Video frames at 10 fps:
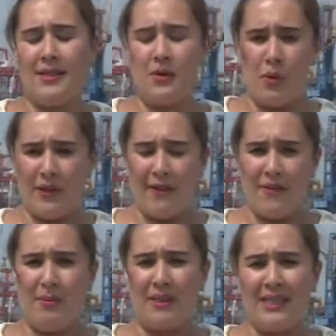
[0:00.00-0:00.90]
it will give
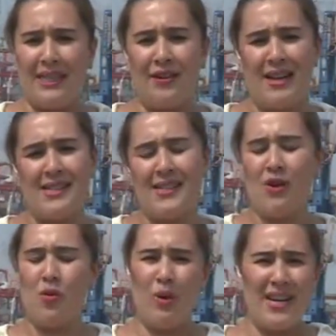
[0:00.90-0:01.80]
them a clear insight
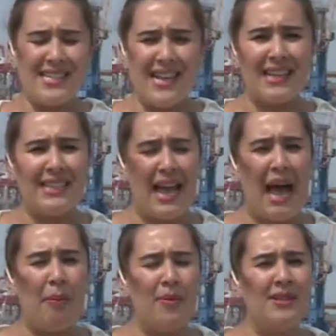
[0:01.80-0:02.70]
on what exactly
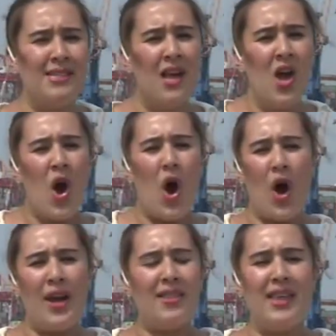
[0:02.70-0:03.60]
happened
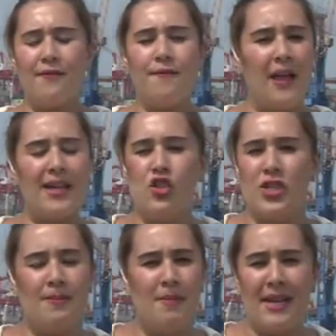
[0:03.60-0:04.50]
on that flight
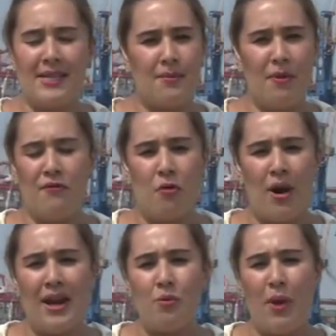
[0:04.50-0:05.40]
just minutes before
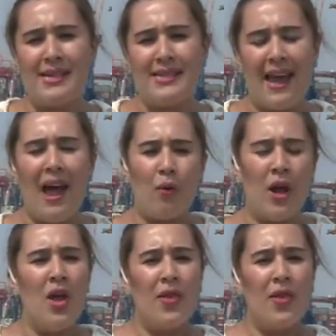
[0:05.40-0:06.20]
it went down.